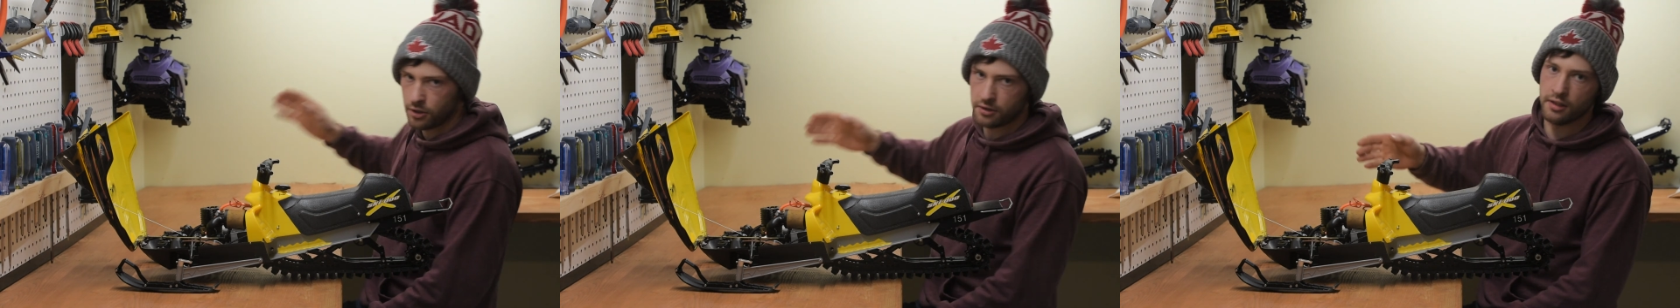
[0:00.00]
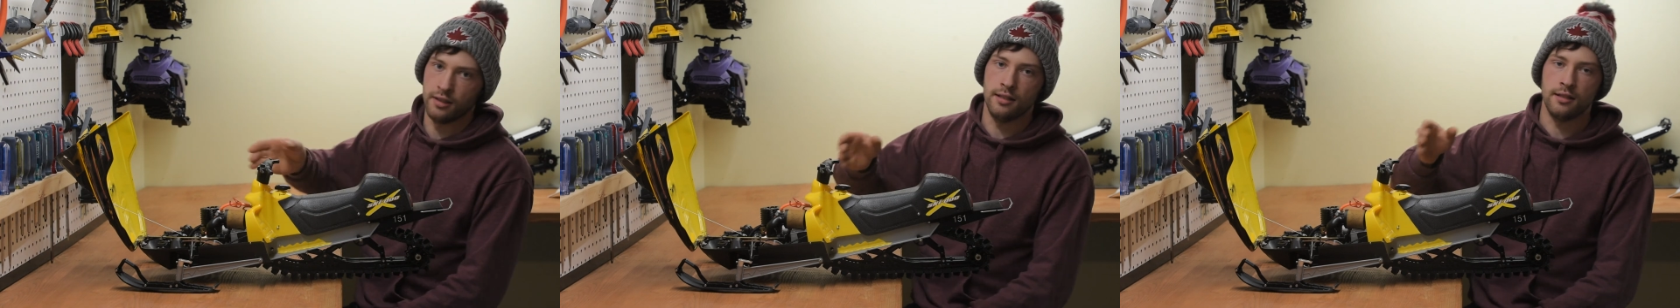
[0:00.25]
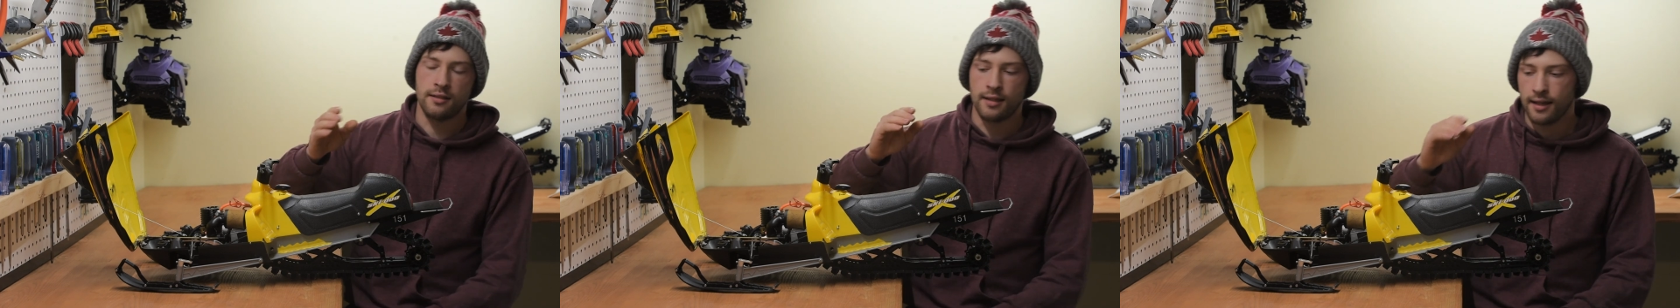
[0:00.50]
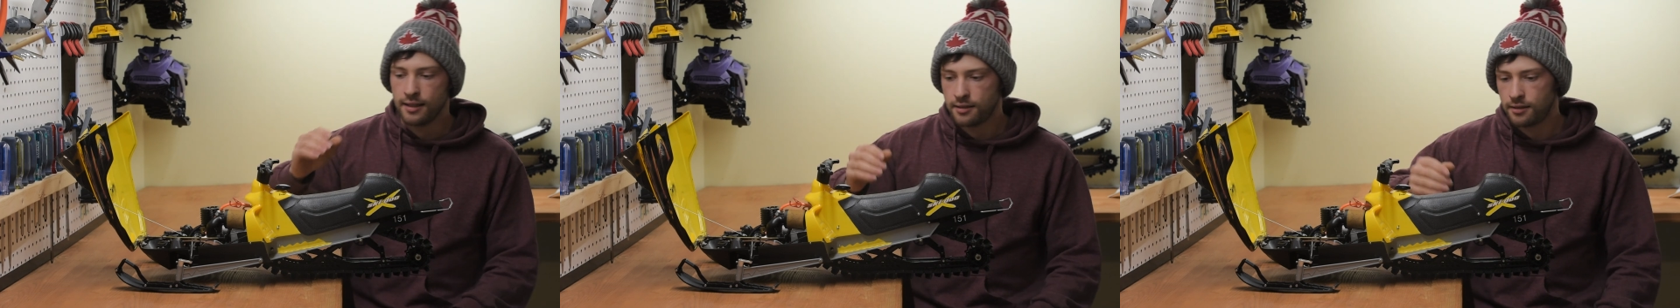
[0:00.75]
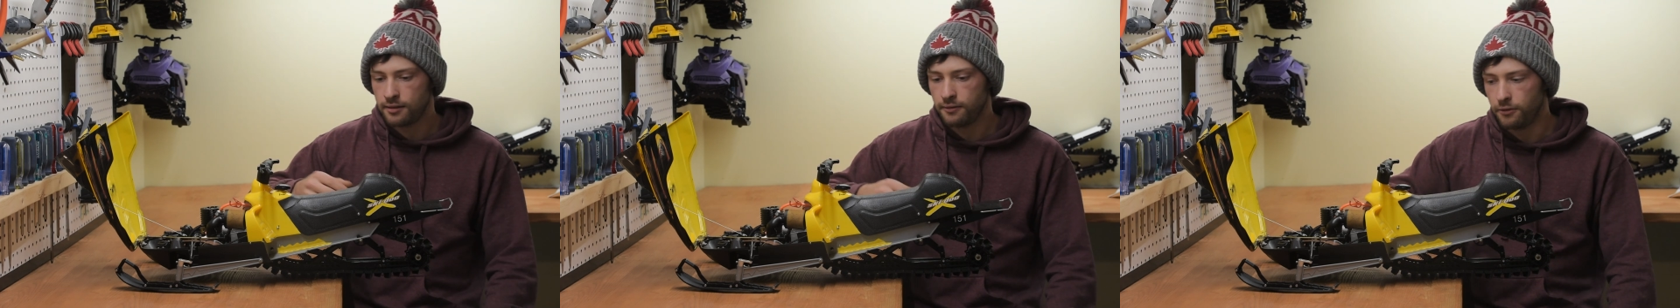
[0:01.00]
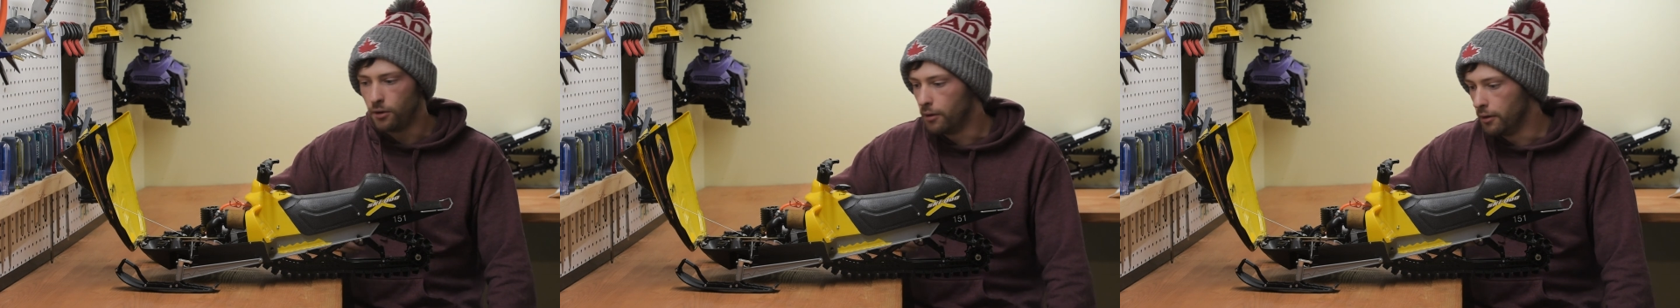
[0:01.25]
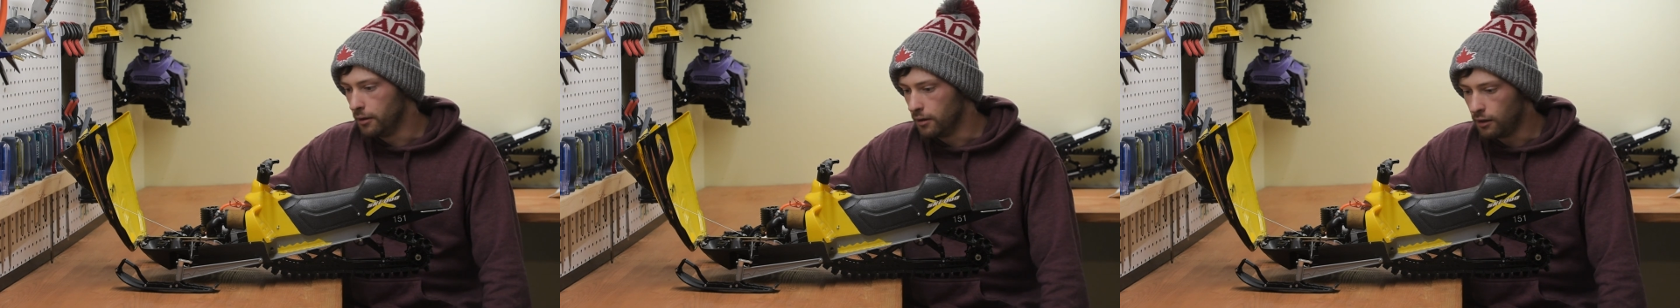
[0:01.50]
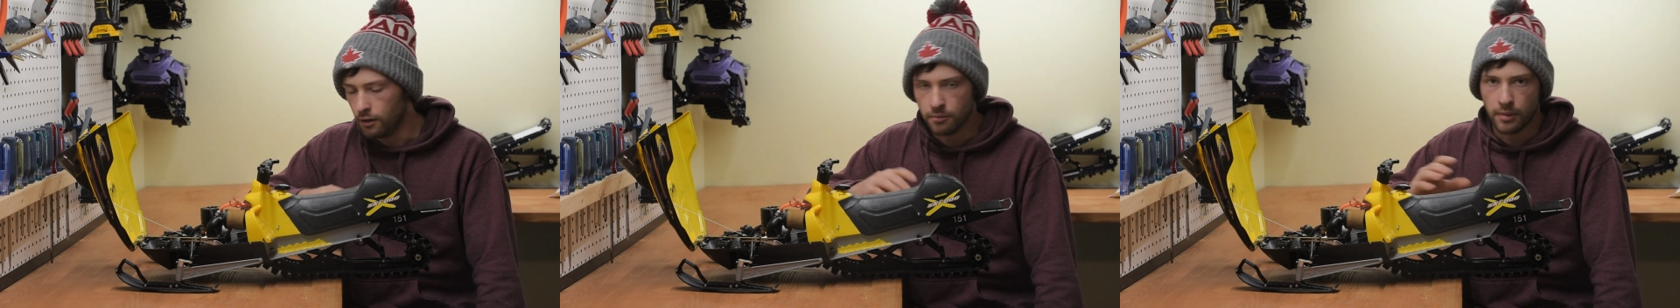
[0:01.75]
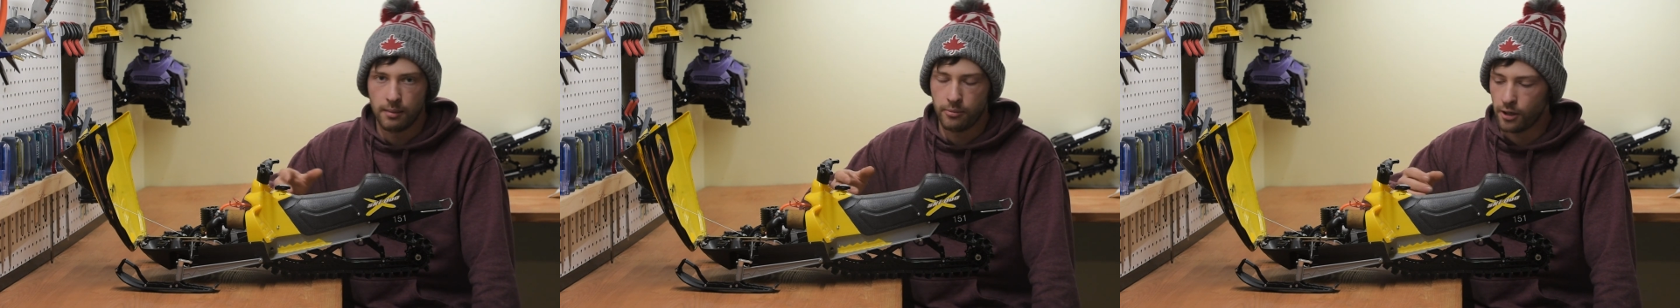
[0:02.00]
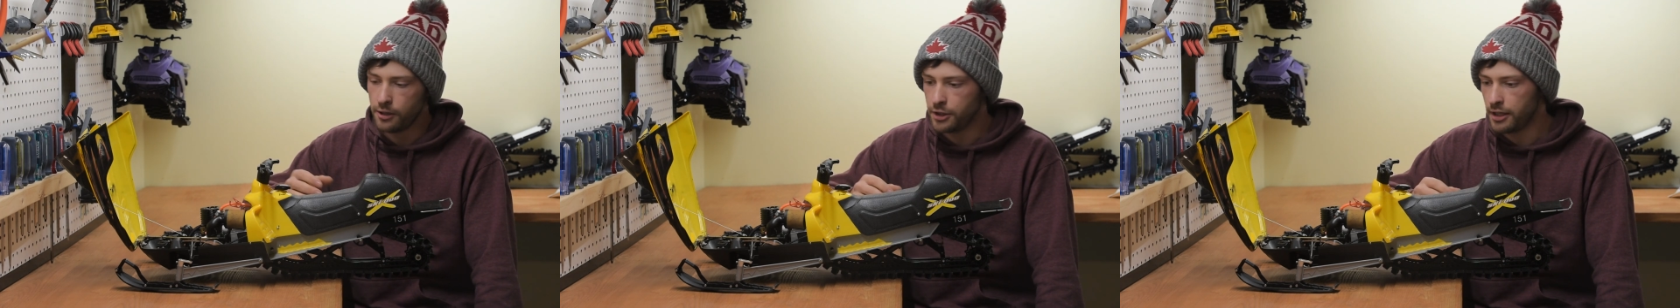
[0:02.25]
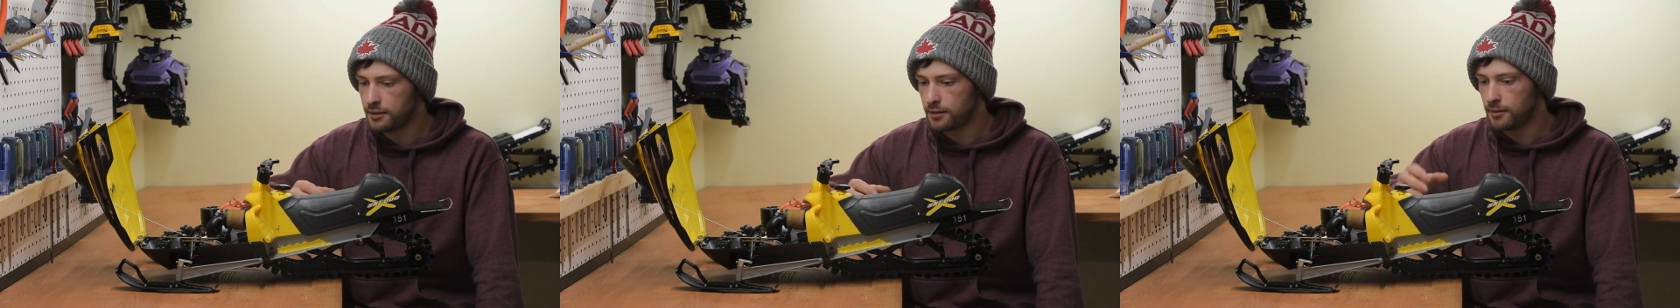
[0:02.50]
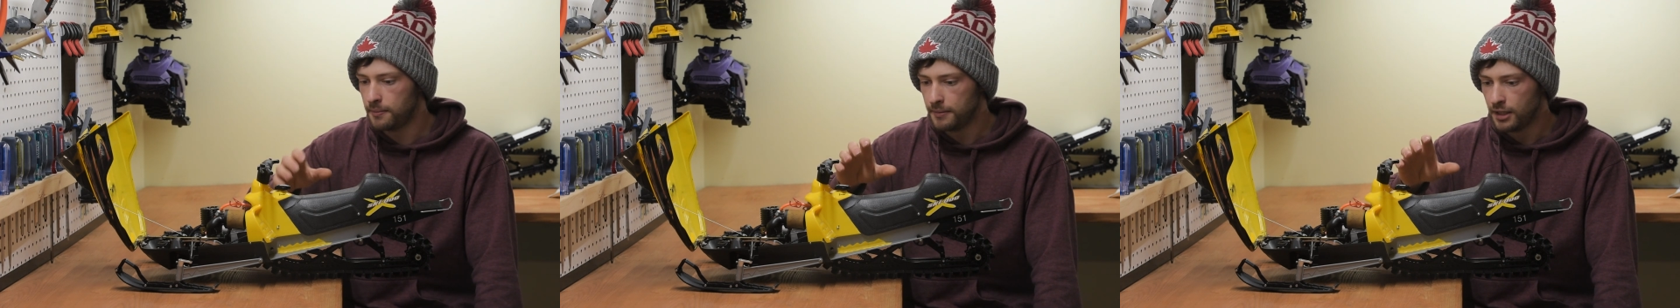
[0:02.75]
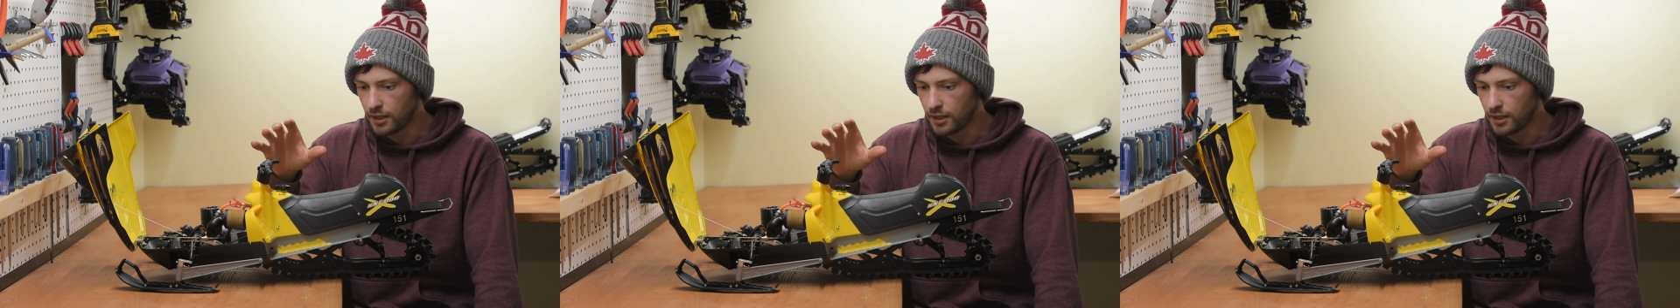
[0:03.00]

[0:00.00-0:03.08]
using these tanks for all my projects.